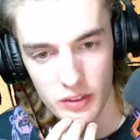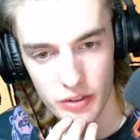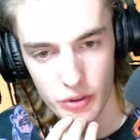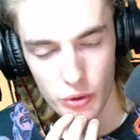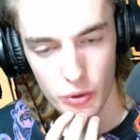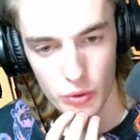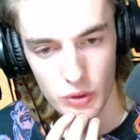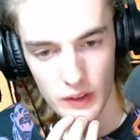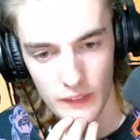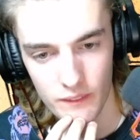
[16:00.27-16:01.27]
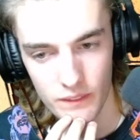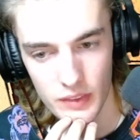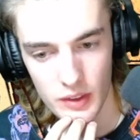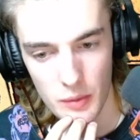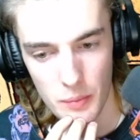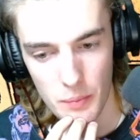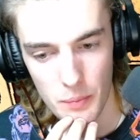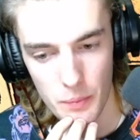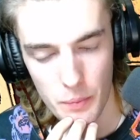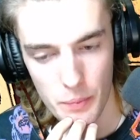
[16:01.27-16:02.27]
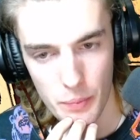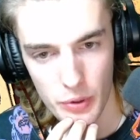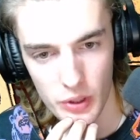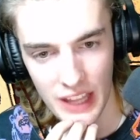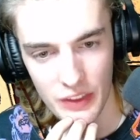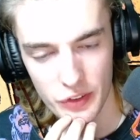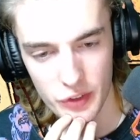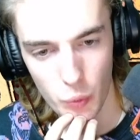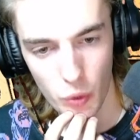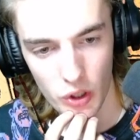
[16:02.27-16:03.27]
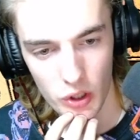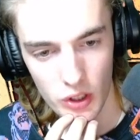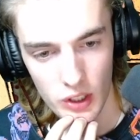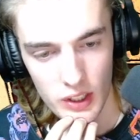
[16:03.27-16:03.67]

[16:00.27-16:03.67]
to play the squirrel,